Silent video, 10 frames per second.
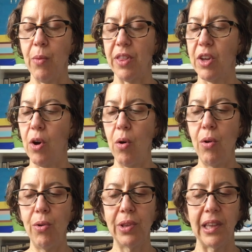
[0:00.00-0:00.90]
with
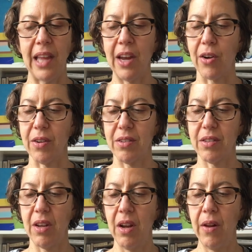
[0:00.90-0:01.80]
gold
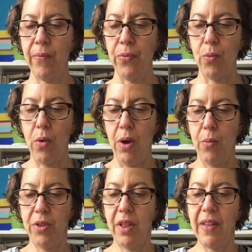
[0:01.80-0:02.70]
letters. What
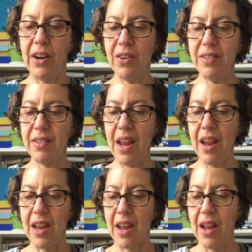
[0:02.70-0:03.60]
will the letters
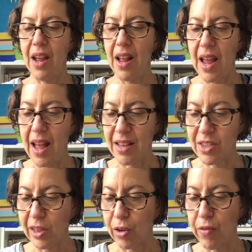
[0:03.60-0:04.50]
say?
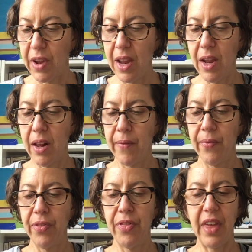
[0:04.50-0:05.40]
Asked Lurvy.
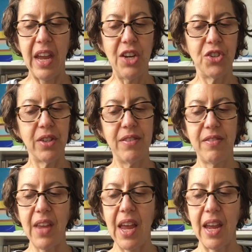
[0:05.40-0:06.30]
They should
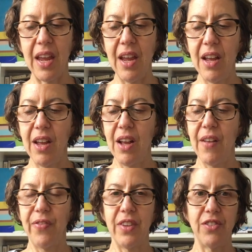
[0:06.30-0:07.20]
say,
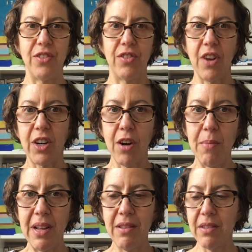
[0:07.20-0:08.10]

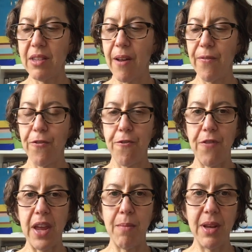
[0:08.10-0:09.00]
Zuckerman's
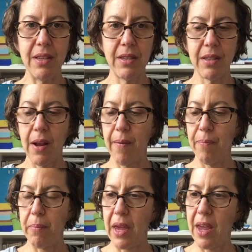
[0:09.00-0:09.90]
famous
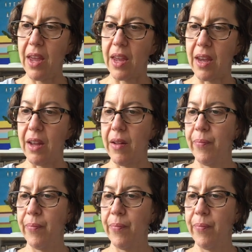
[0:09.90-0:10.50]
pig.